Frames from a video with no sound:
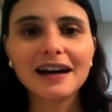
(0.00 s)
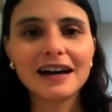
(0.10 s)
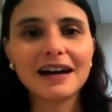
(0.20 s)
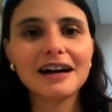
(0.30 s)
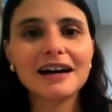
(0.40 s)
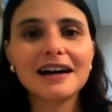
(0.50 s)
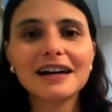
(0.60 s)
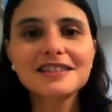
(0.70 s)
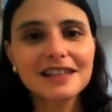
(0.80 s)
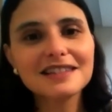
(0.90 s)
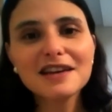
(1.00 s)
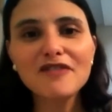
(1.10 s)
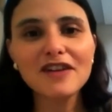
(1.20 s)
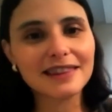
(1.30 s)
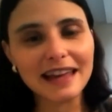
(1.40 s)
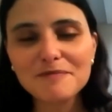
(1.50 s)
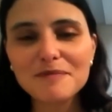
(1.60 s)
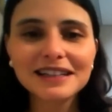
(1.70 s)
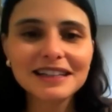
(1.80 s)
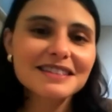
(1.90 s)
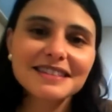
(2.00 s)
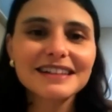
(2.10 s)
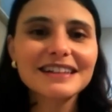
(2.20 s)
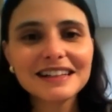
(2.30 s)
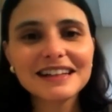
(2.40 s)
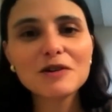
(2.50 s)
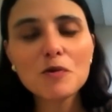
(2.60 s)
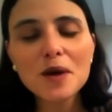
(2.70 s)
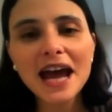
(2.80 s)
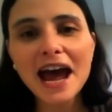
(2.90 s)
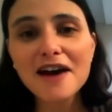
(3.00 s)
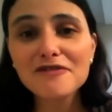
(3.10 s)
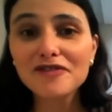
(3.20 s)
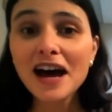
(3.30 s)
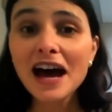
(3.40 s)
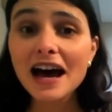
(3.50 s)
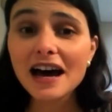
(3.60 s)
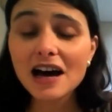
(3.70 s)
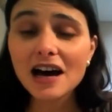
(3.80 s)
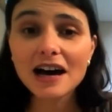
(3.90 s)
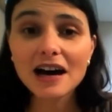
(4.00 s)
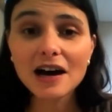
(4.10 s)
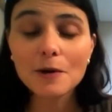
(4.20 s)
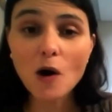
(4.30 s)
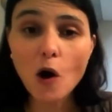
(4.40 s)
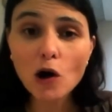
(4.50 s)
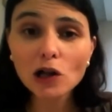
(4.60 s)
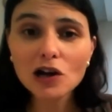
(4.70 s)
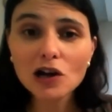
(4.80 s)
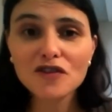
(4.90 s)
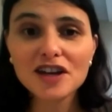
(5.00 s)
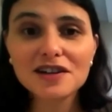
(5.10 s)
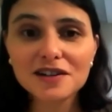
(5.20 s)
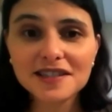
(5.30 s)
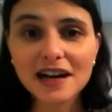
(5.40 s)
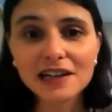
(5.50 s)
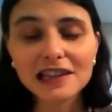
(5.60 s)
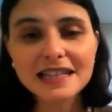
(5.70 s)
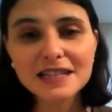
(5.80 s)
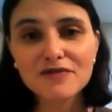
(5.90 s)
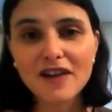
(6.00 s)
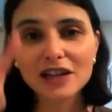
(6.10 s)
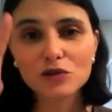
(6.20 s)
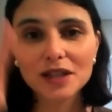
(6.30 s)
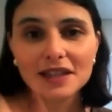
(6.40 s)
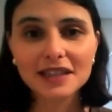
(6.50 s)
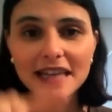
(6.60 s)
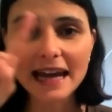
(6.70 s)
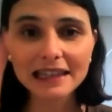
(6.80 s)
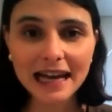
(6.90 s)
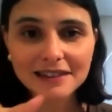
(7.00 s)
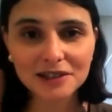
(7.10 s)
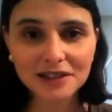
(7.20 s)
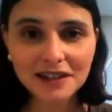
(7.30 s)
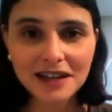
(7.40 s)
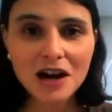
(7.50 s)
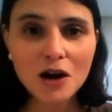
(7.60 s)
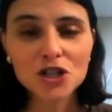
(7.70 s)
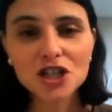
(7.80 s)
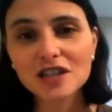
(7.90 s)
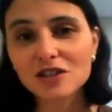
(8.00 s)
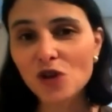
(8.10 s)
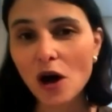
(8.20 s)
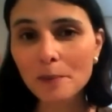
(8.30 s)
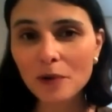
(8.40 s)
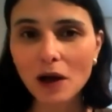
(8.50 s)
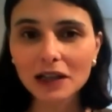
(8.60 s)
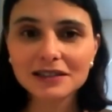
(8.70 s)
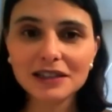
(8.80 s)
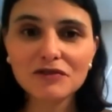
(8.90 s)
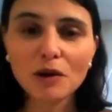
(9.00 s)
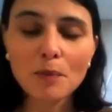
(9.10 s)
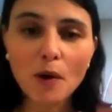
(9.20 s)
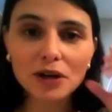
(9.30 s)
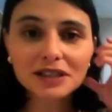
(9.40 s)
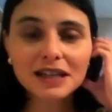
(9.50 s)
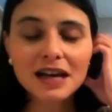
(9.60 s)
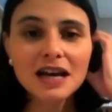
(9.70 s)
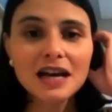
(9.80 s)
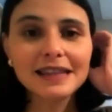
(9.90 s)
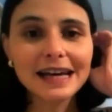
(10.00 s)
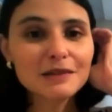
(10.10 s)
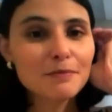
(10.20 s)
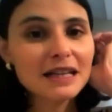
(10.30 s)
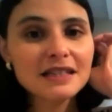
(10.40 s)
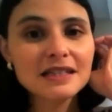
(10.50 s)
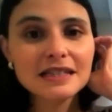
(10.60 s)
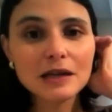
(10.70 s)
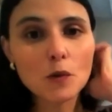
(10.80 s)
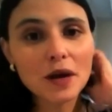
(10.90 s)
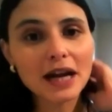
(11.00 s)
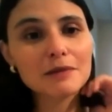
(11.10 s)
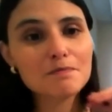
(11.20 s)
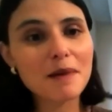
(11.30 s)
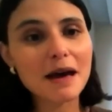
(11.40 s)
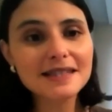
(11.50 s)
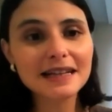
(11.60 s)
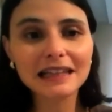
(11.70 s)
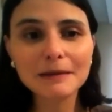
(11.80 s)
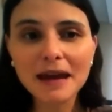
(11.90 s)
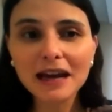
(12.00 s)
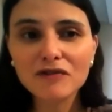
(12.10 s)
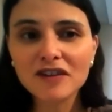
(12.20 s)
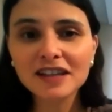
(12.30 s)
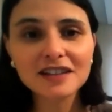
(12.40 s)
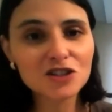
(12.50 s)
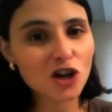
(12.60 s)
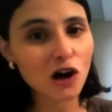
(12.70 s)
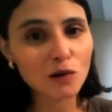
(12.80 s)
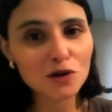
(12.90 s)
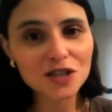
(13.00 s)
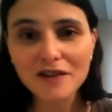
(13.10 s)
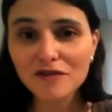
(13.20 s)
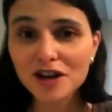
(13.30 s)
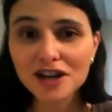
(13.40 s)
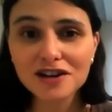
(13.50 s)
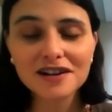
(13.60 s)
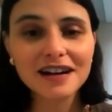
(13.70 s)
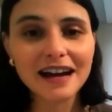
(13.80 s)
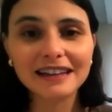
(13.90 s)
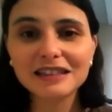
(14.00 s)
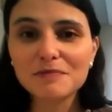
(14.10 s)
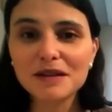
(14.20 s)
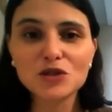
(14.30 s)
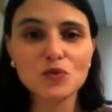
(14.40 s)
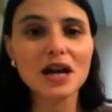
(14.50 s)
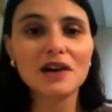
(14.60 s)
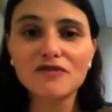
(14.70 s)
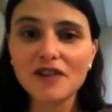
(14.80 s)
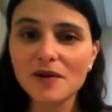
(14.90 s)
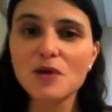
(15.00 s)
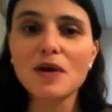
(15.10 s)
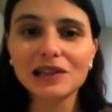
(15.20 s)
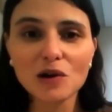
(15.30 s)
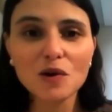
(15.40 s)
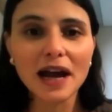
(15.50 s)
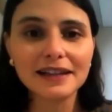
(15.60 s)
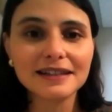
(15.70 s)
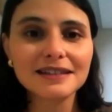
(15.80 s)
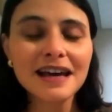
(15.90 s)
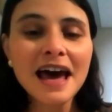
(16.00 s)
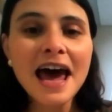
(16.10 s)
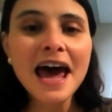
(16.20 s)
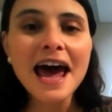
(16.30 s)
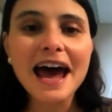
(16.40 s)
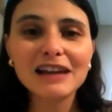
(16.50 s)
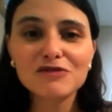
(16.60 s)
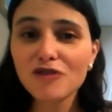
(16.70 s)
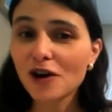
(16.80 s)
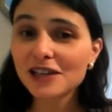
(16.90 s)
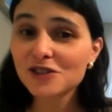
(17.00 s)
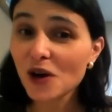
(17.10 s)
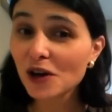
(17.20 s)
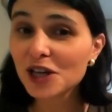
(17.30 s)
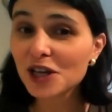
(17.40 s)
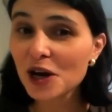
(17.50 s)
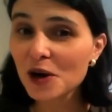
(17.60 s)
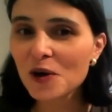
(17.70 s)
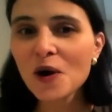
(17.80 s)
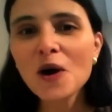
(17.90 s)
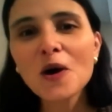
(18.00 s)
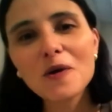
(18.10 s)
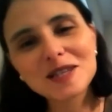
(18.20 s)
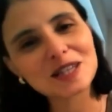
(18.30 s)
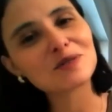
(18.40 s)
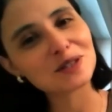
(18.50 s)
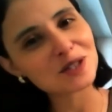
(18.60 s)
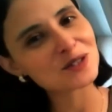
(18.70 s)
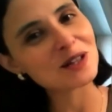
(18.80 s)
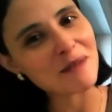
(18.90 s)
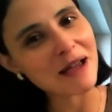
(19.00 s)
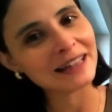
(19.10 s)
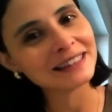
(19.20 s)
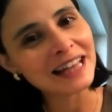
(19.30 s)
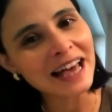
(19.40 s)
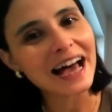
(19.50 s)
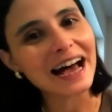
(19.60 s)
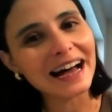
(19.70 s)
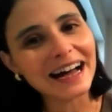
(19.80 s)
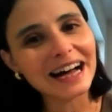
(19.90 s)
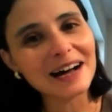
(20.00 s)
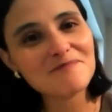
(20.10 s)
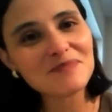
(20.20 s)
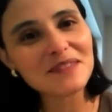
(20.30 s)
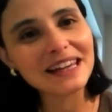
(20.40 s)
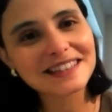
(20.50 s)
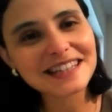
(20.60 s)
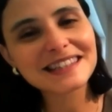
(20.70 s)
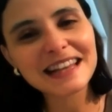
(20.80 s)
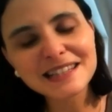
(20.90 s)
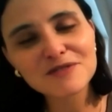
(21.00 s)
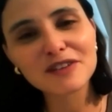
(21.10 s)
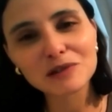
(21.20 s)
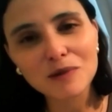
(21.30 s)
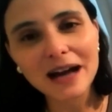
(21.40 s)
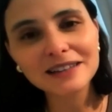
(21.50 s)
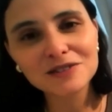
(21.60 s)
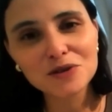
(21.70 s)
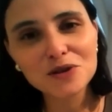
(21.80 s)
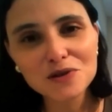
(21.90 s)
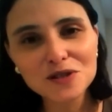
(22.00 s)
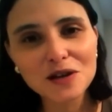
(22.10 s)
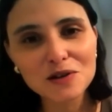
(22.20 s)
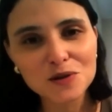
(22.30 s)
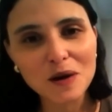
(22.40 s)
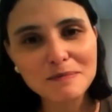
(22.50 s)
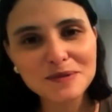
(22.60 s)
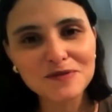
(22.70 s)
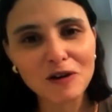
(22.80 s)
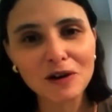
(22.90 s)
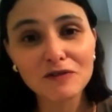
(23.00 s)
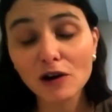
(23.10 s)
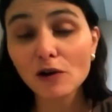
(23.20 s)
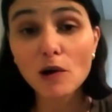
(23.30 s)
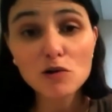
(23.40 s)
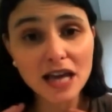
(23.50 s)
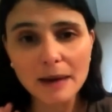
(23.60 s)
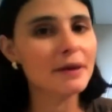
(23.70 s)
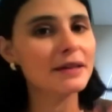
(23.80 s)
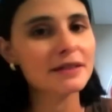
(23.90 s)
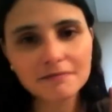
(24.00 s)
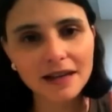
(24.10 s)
Uh, it's, it's a fun thing, but it's, it, we have uh, all our vineyards are classified with the A letter, which is the top quality for port that means we can basically make vintage almost every year and it means we are very well located and for Antonio, who is a traditional man, um, it just doesn't feel right to use those grapes for, for rosé. But